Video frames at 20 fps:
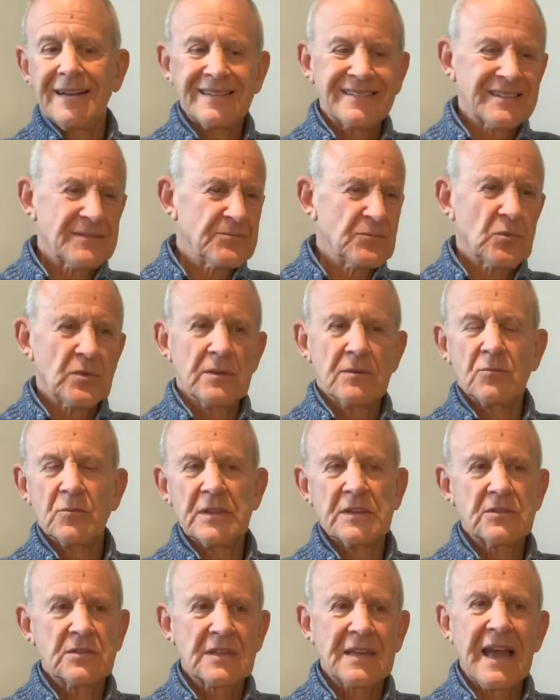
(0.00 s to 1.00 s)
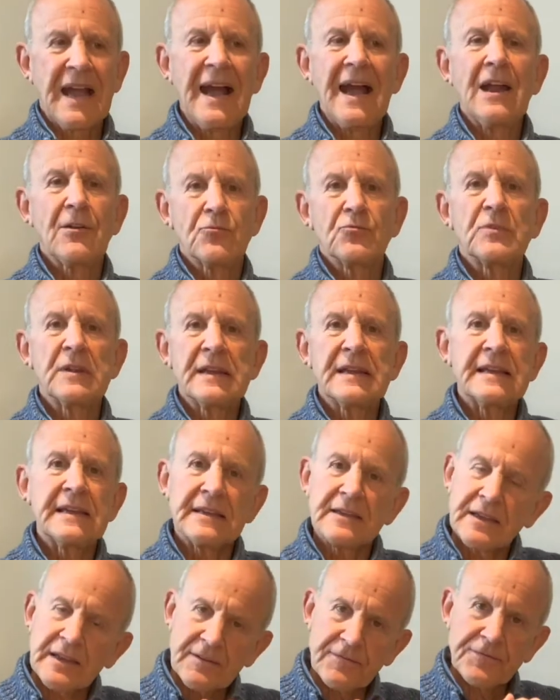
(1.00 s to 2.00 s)
we can't
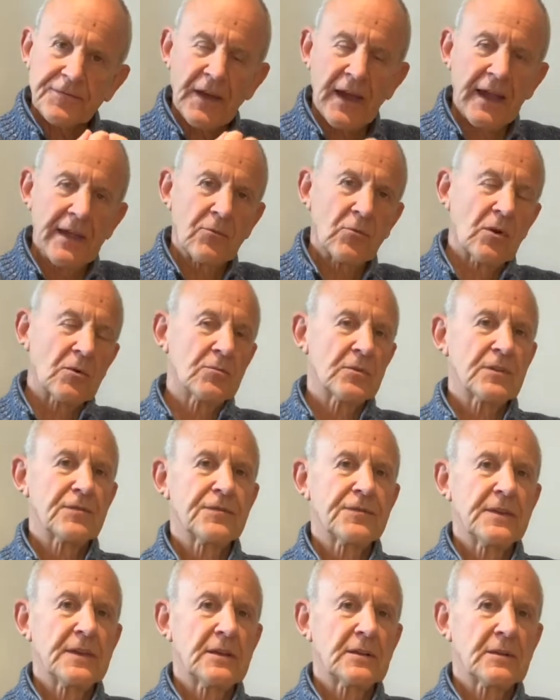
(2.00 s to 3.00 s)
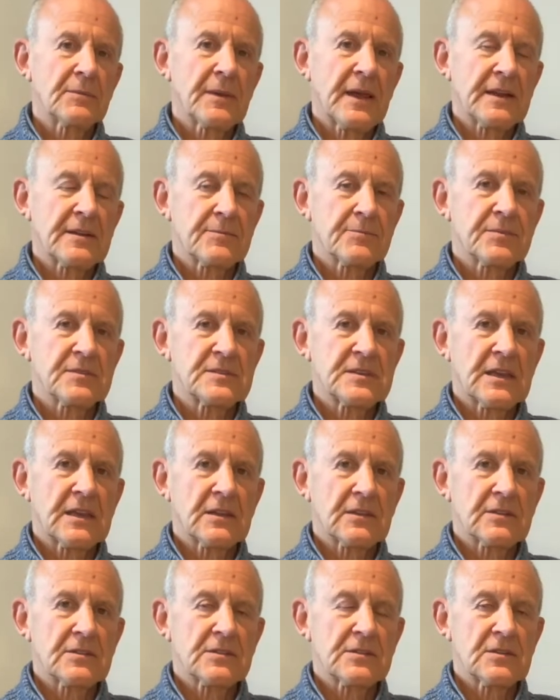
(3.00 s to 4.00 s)
really convey what we feel about a
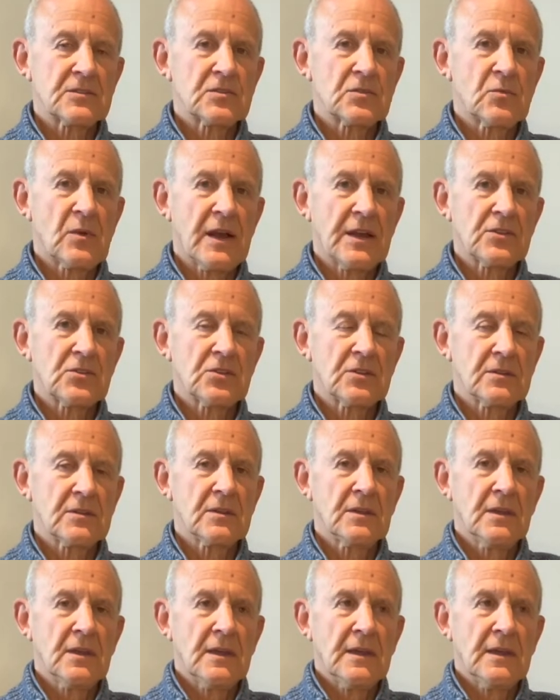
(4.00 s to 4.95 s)
particular situation.